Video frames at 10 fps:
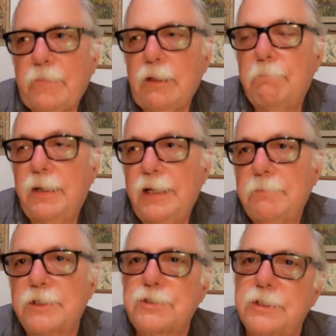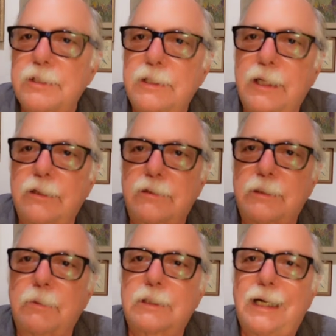My mission at
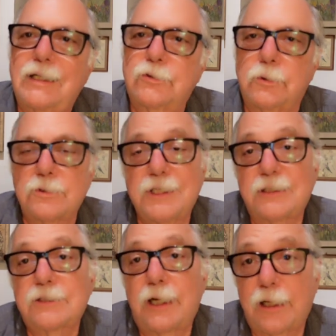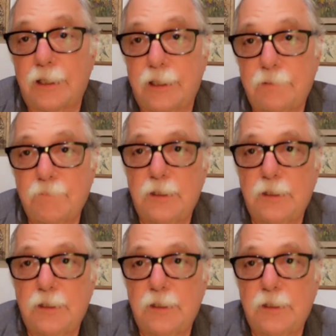Mercato Centrale